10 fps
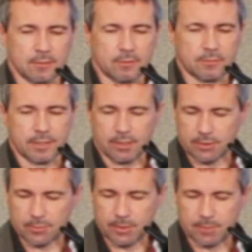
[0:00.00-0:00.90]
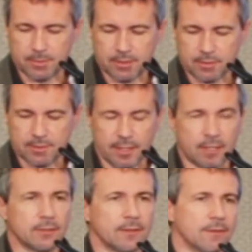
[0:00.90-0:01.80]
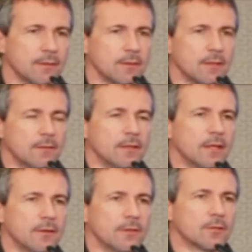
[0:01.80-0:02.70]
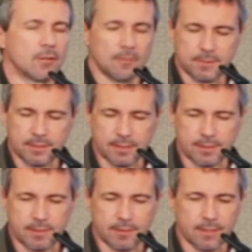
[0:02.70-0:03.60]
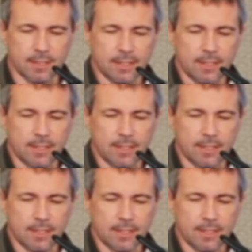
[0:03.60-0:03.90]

already on Twitter because they heard they have their competence there,